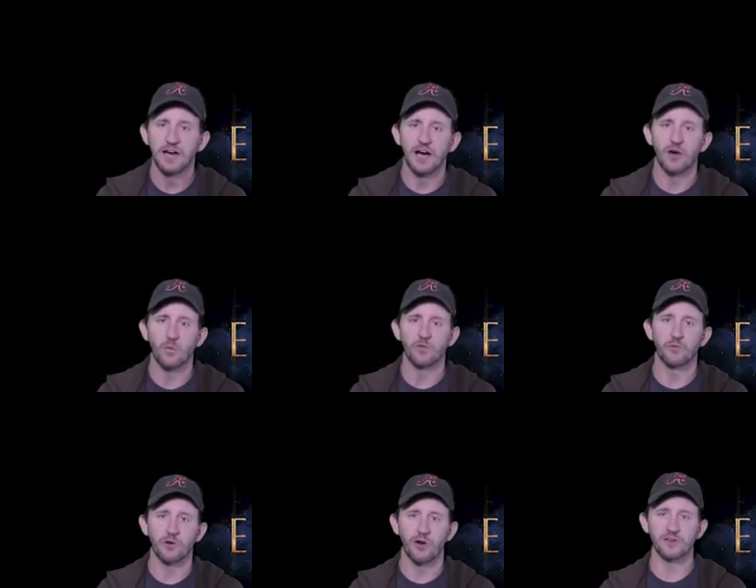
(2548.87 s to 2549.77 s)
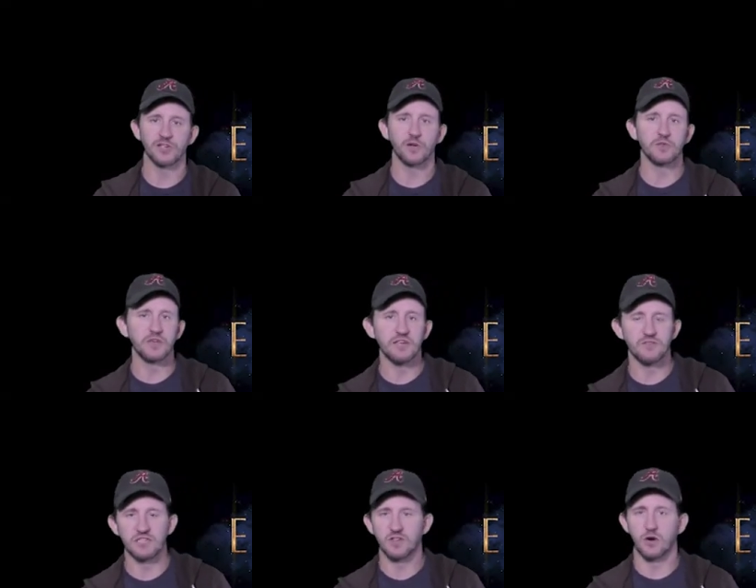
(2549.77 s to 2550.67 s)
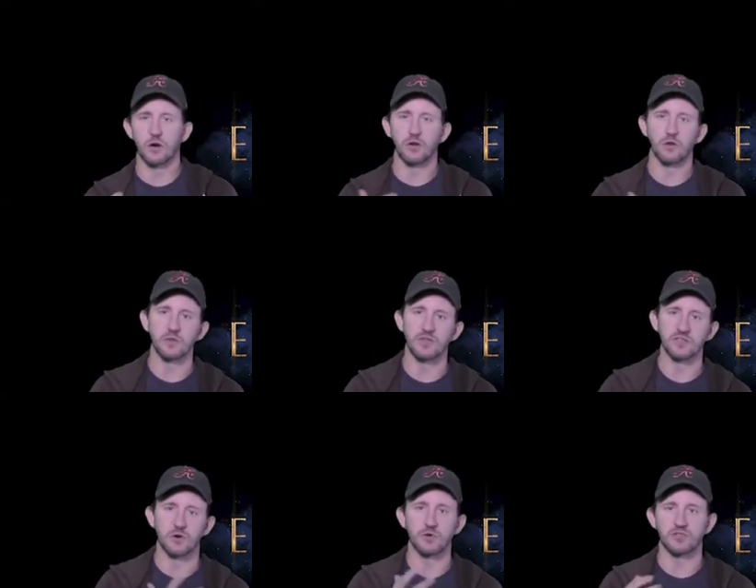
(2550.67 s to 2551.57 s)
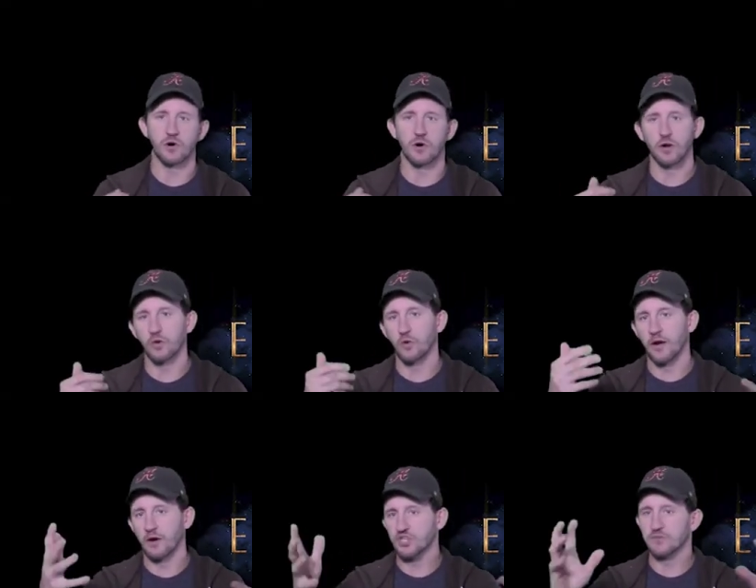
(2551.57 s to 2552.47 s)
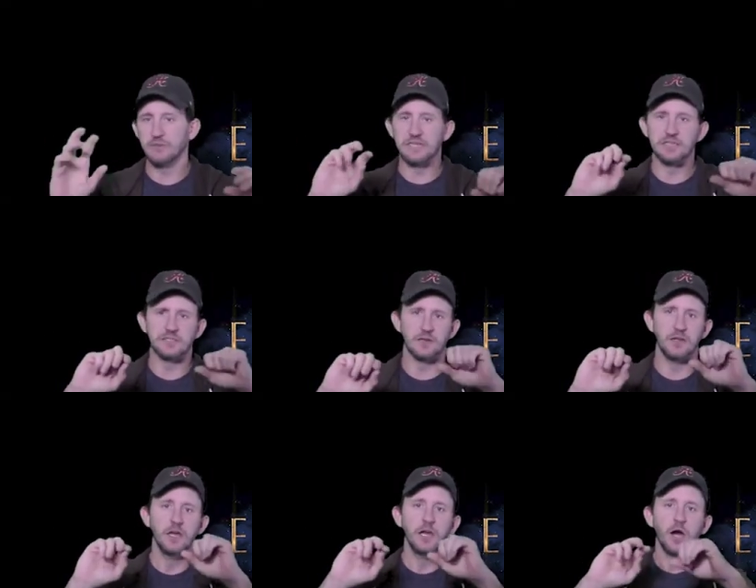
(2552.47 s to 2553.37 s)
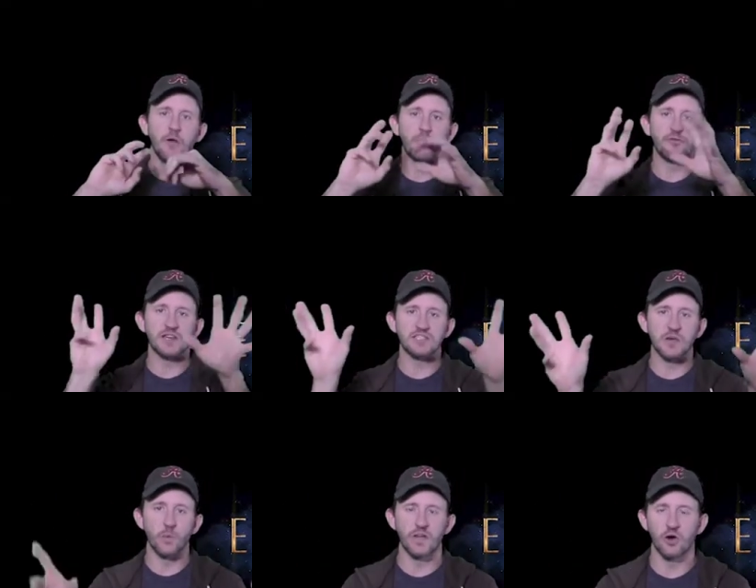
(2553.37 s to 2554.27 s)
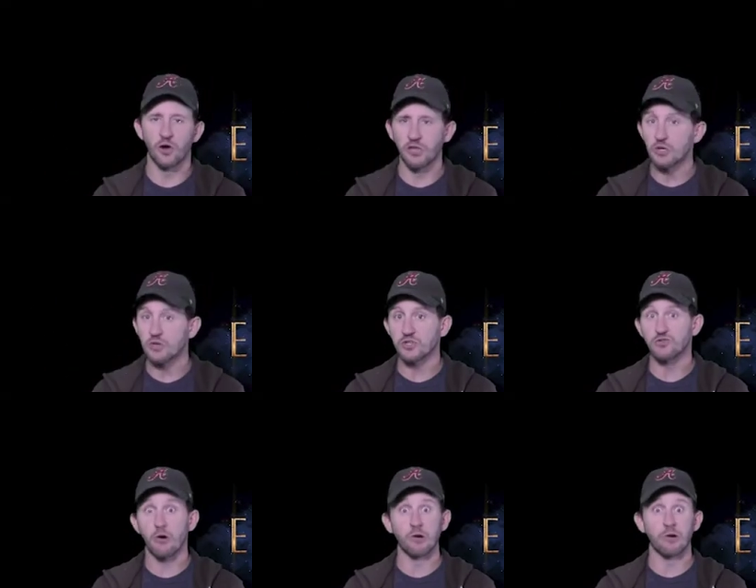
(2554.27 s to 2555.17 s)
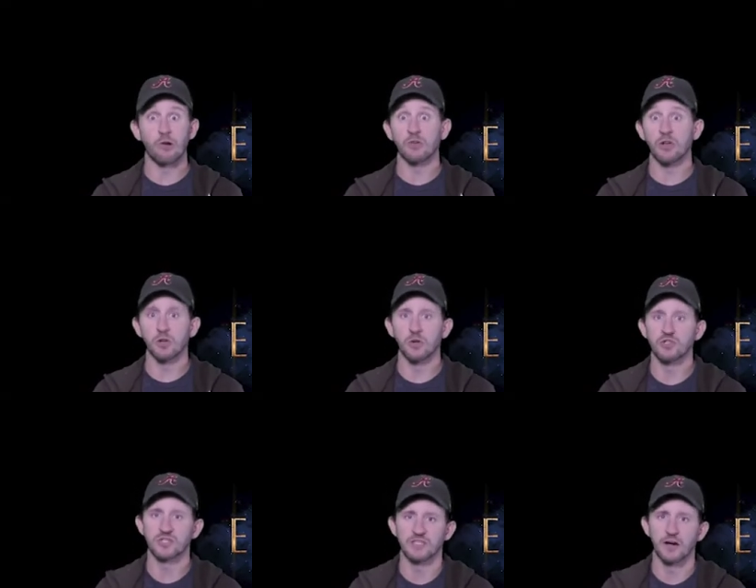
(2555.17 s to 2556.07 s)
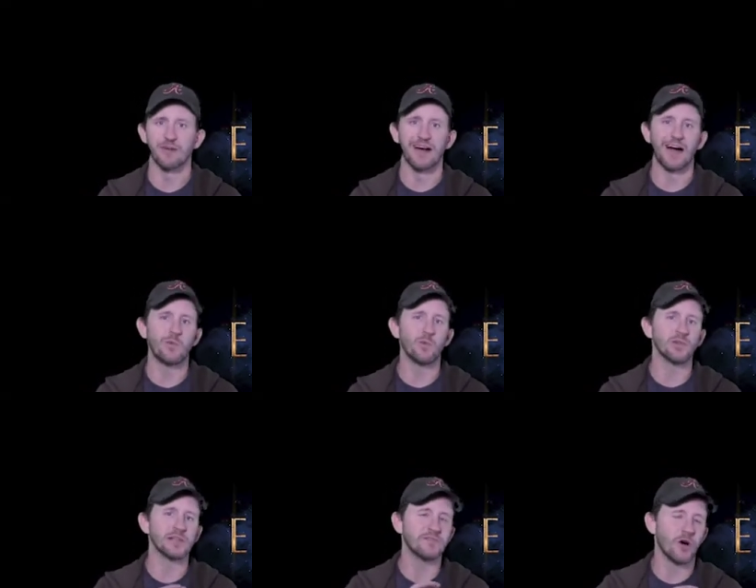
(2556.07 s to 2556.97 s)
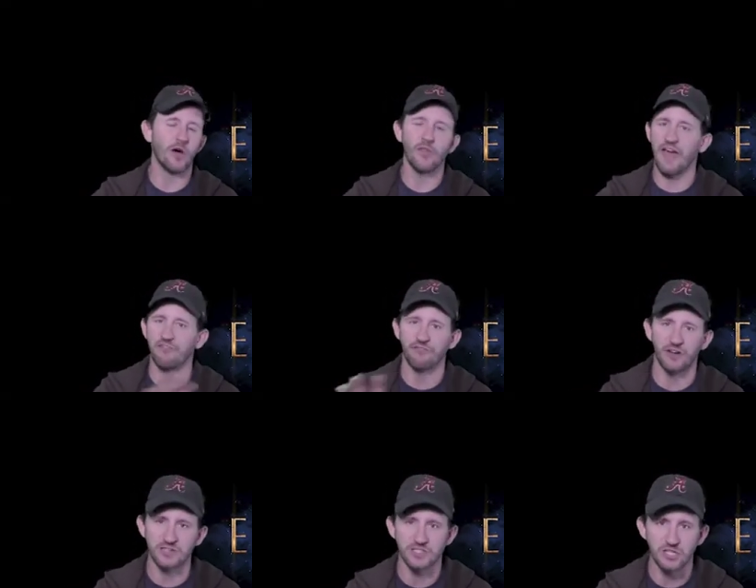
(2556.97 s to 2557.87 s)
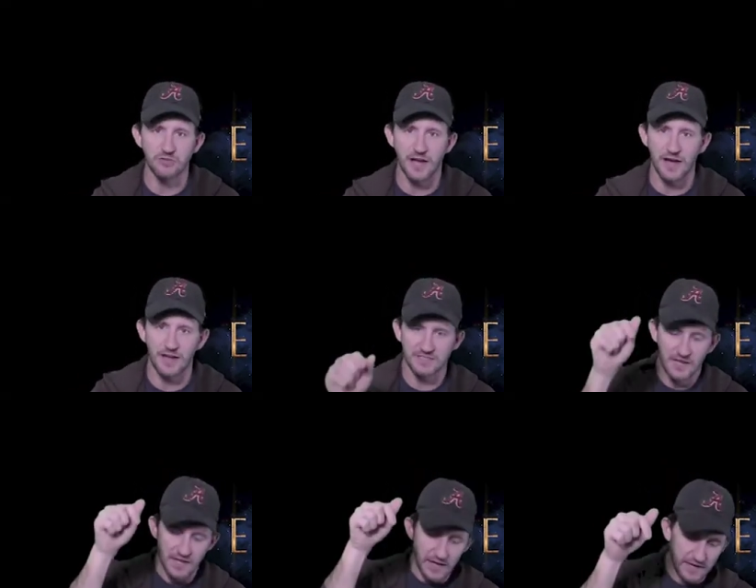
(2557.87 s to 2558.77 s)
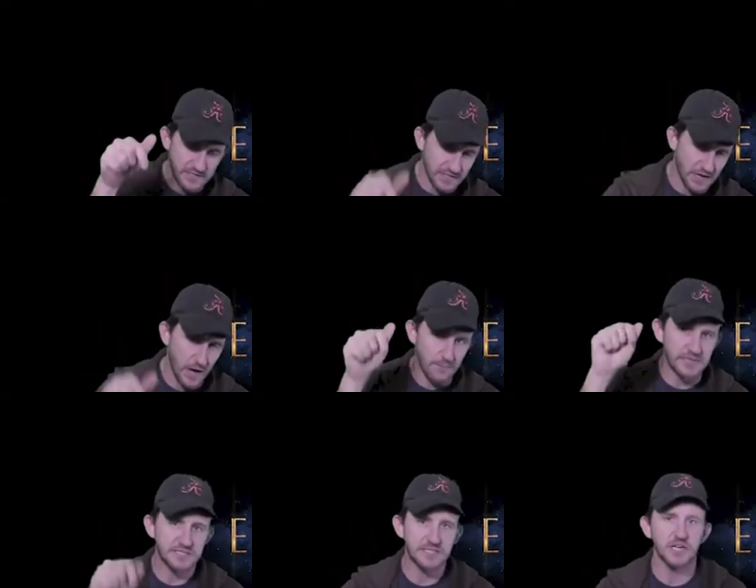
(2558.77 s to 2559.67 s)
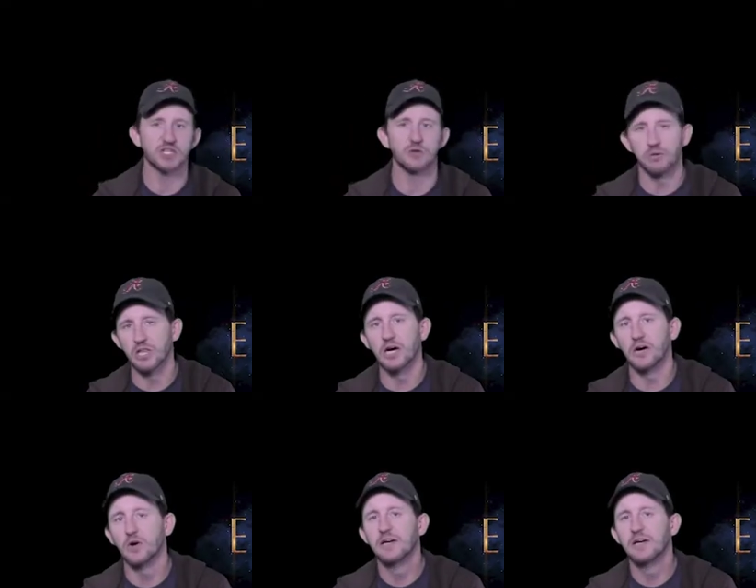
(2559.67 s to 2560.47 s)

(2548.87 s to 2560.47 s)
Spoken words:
with regard to who the Deviants are and who the Eternals are and who Arishem is and other things that went on, and you can draw your own conclusions there. But I will leave all that fun to you guys and to the comments section below.